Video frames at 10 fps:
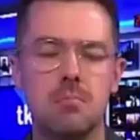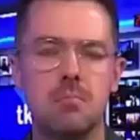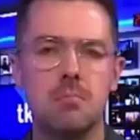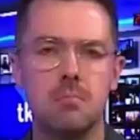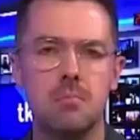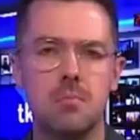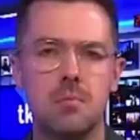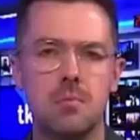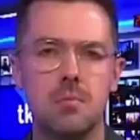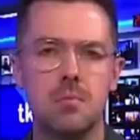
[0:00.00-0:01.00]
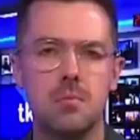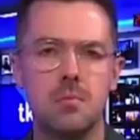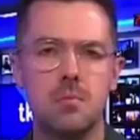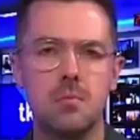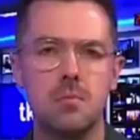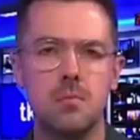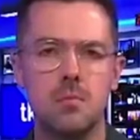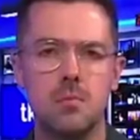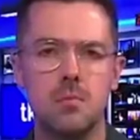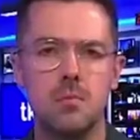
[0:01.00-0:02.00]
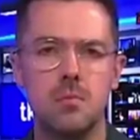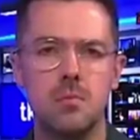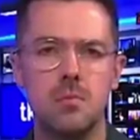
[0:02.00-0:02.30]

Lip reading: (silent)